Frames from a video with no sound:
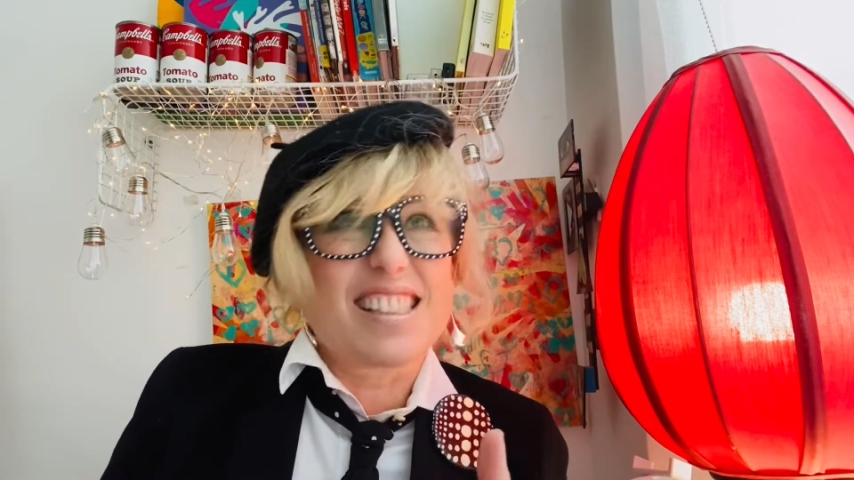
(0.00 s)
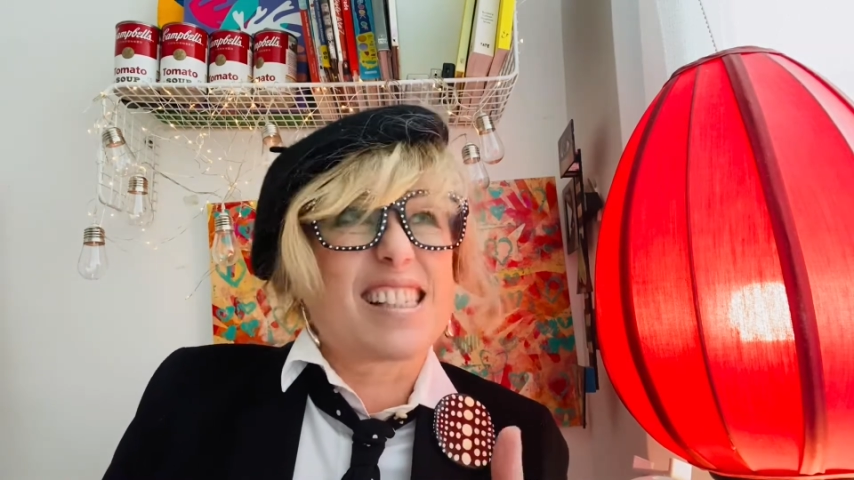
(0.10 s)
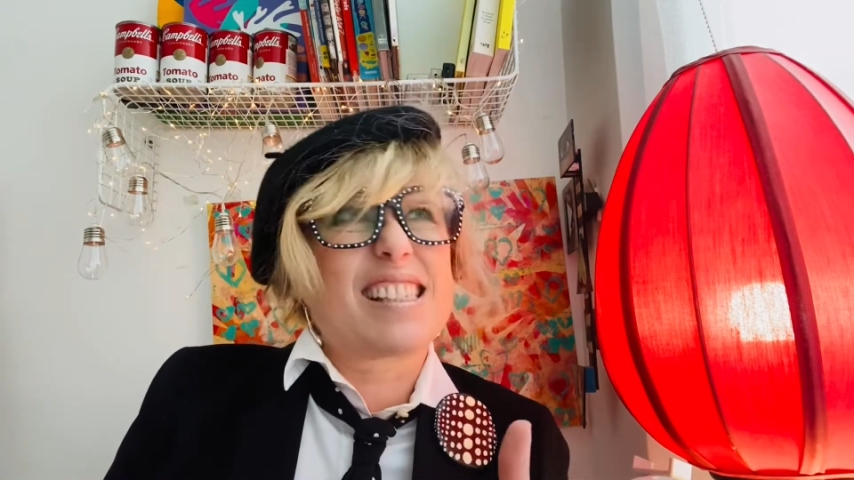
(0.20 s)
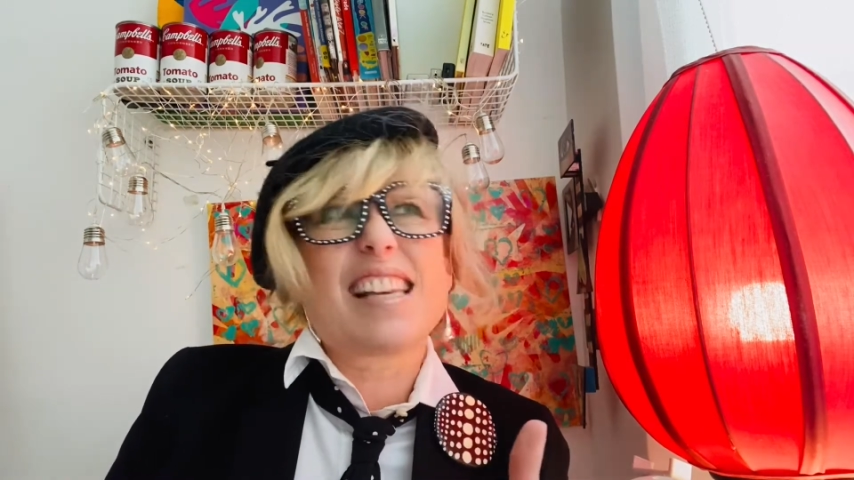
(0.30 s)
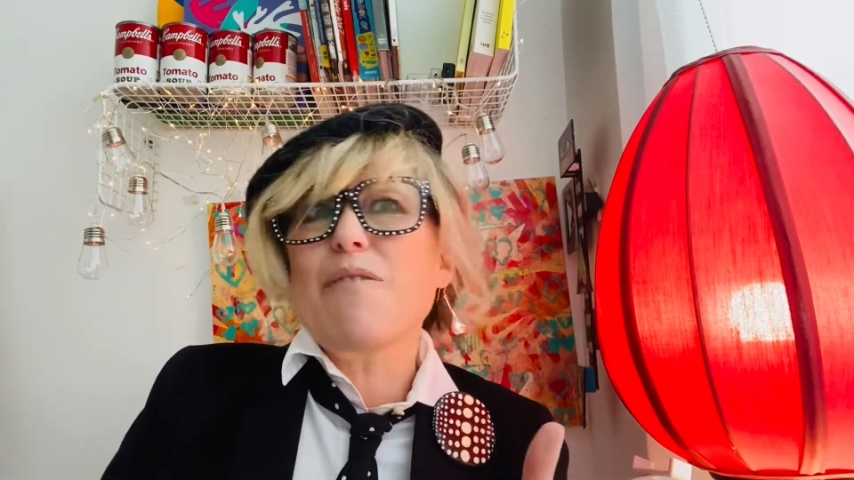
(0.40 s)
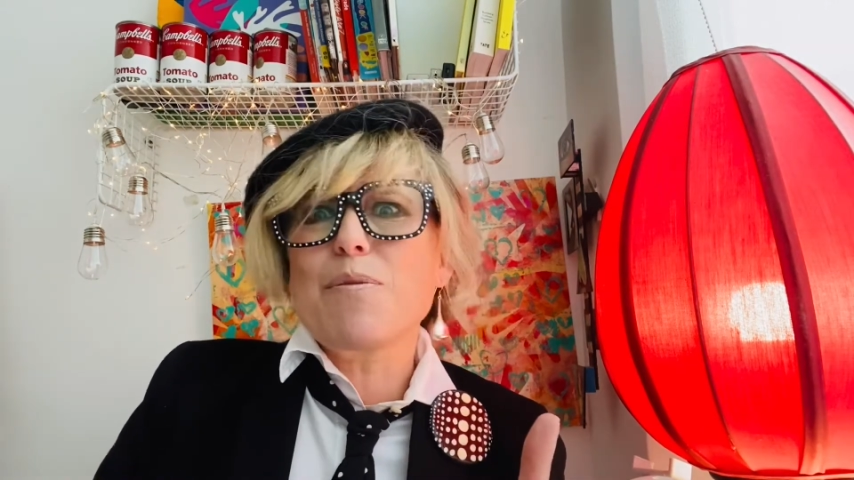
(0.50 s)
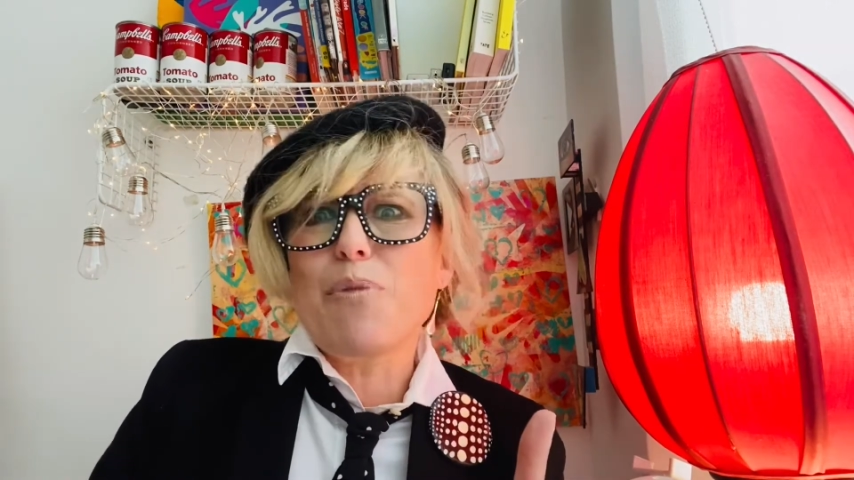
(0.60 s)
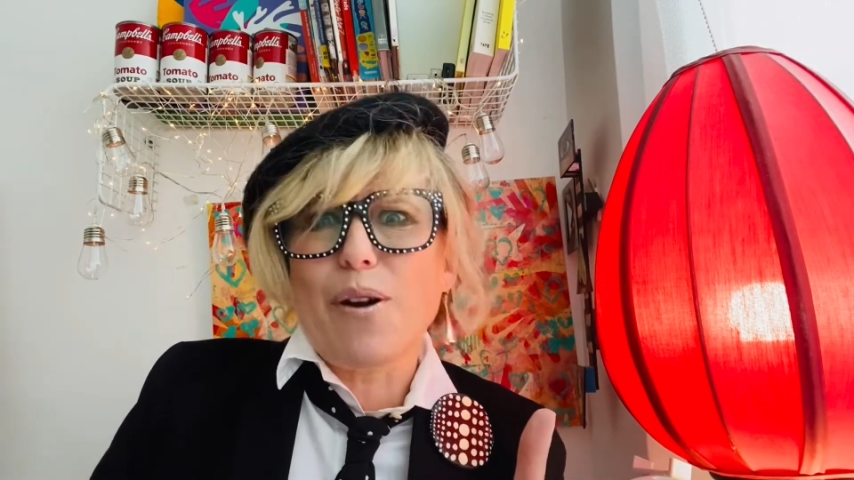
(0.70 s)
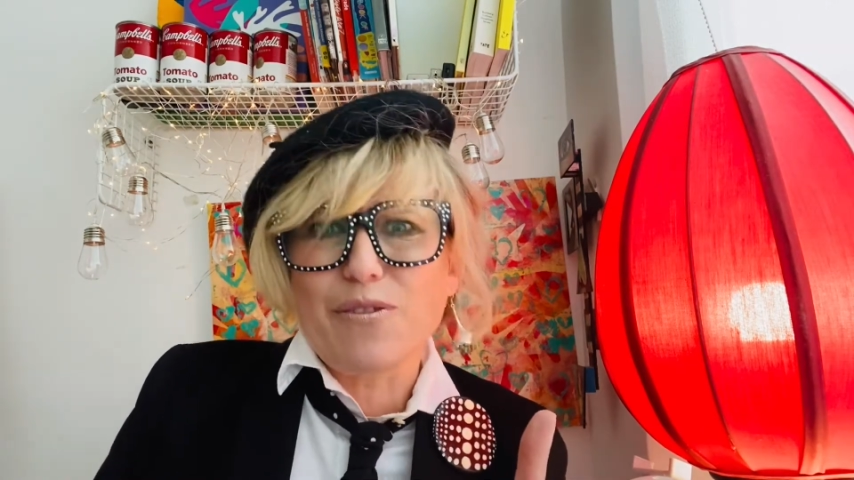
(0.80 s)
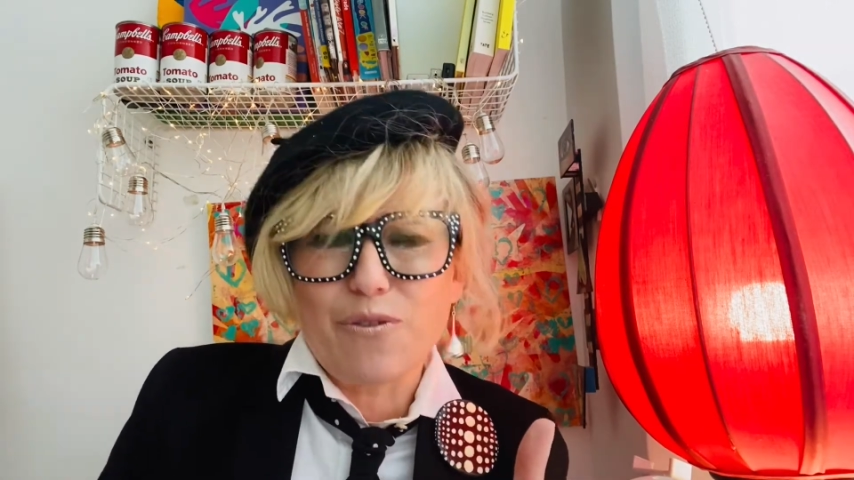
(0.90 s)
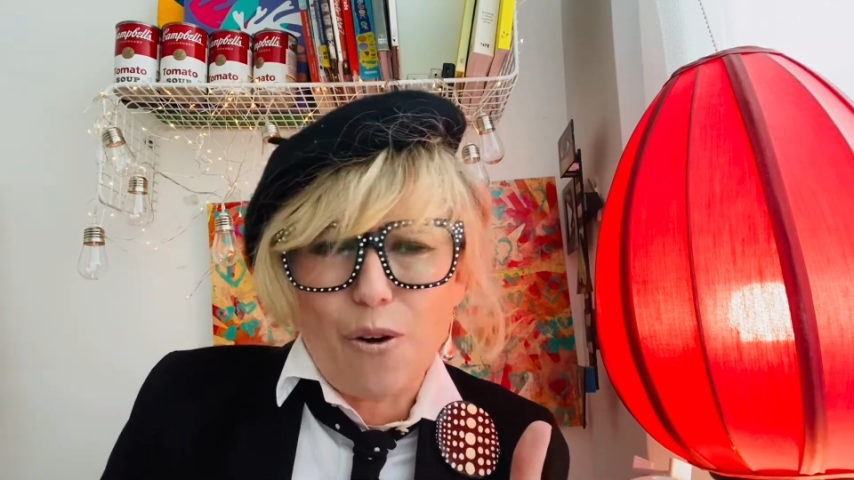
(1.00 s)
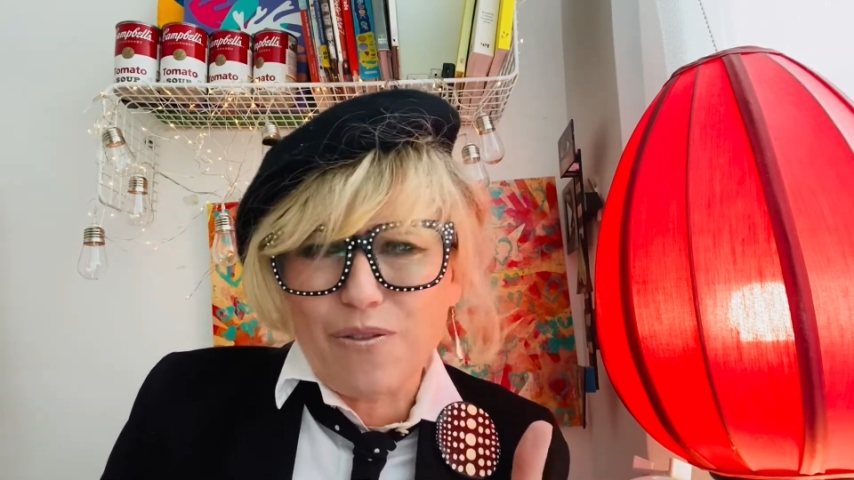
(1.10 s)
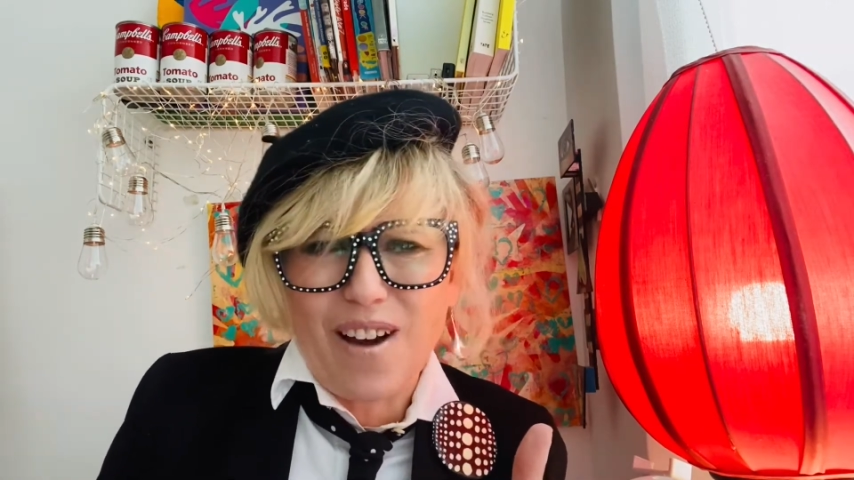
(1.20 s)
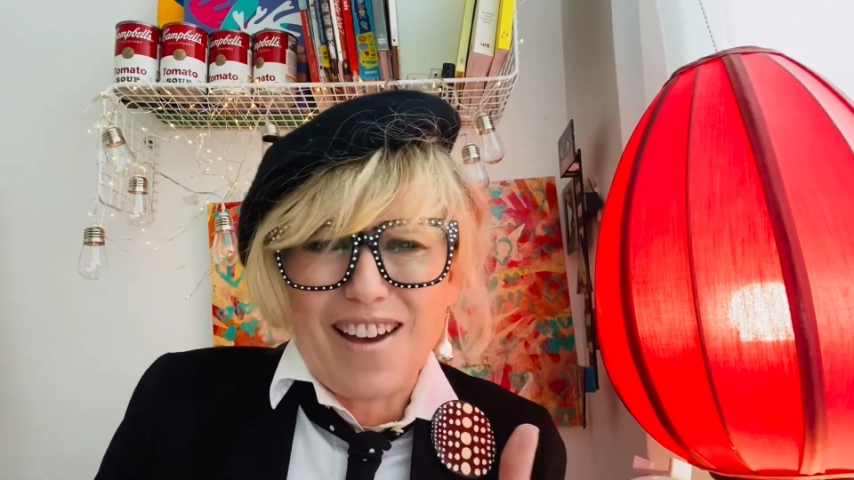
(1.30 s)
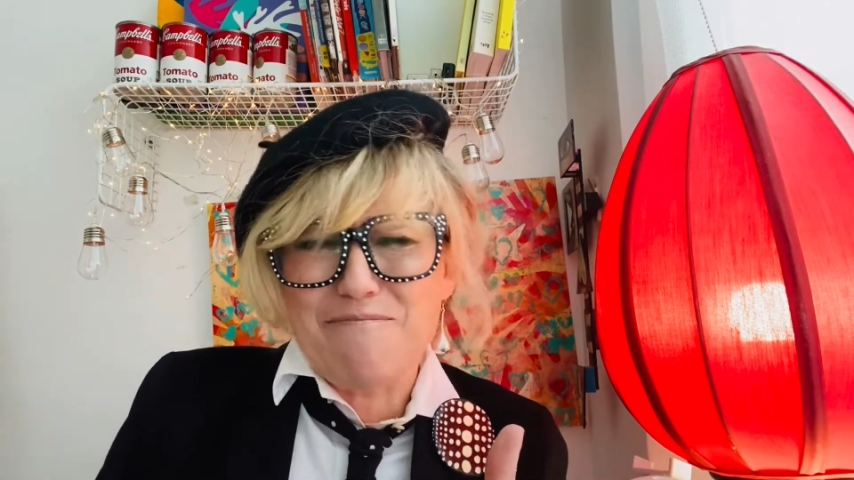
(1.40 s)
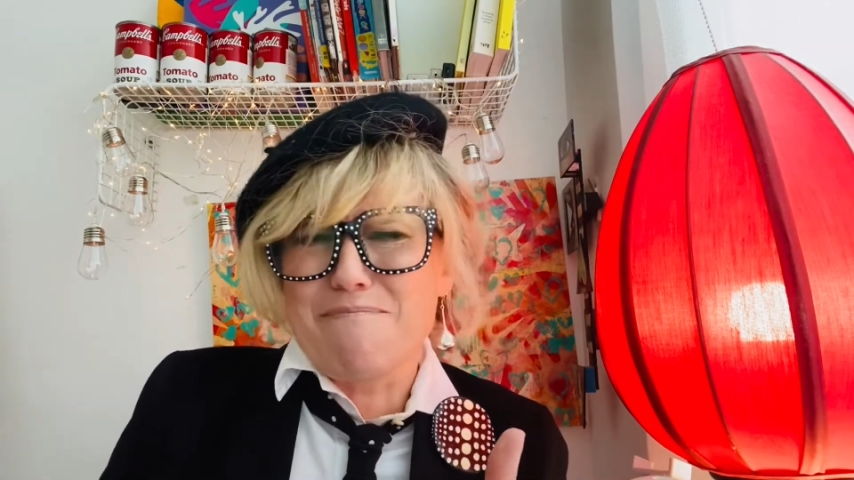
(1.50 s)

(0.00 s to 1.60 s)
7.45